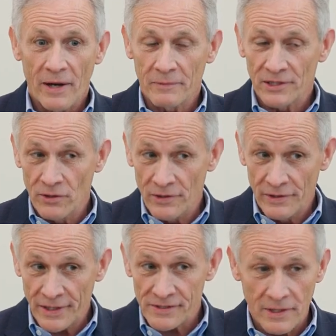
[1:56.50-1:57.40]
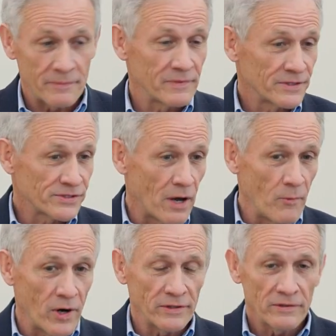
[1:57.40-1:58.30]
about I'm going to go to the next step?
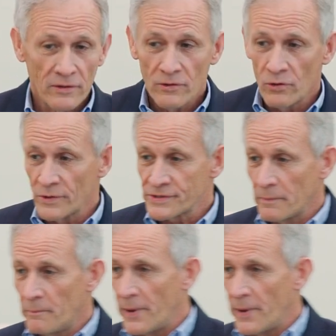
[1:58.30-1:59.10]
Someone who was the